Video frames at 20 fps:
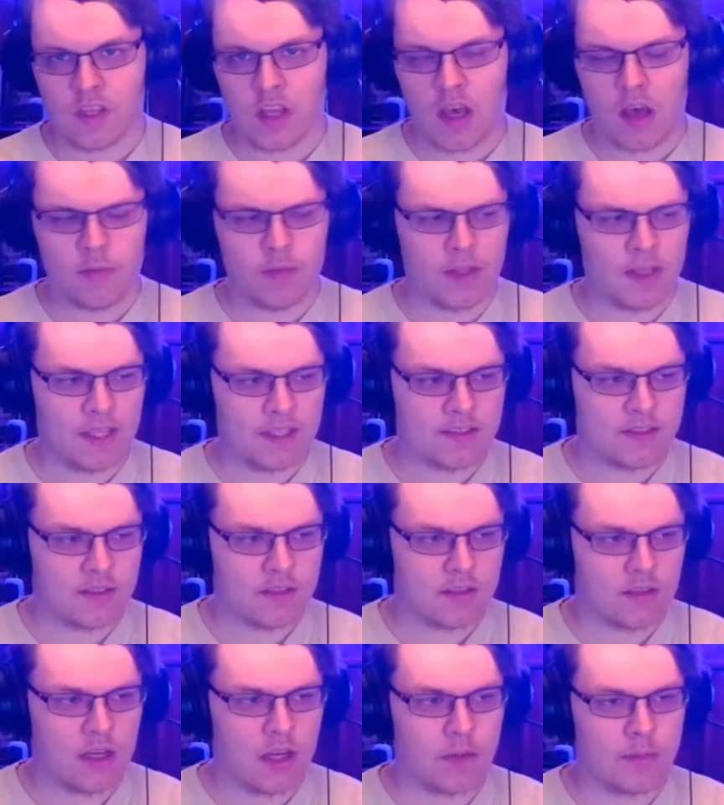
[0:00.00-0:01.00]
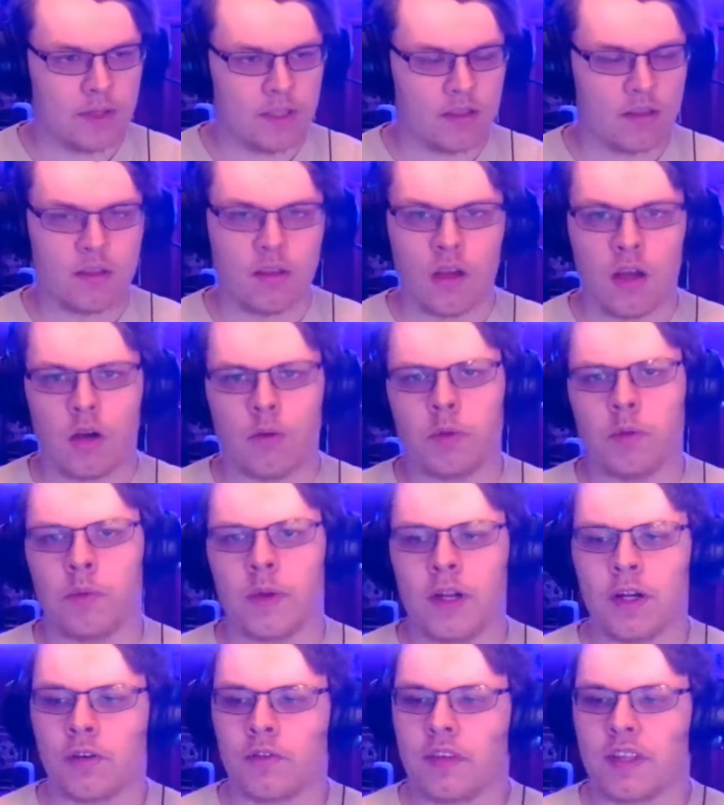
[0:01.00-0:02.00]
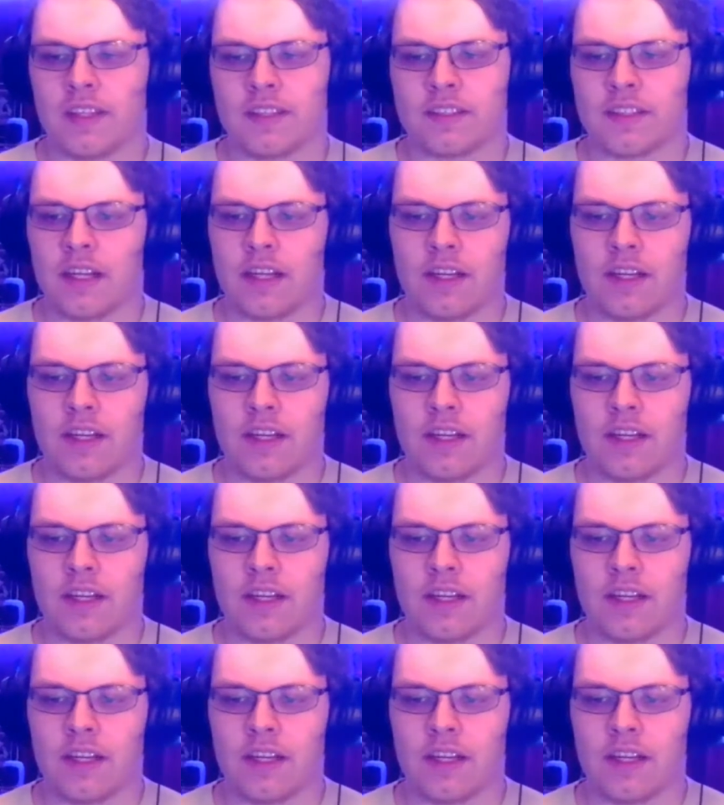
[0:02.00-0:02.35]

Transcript: Obelisk. Obi. oh, we went over this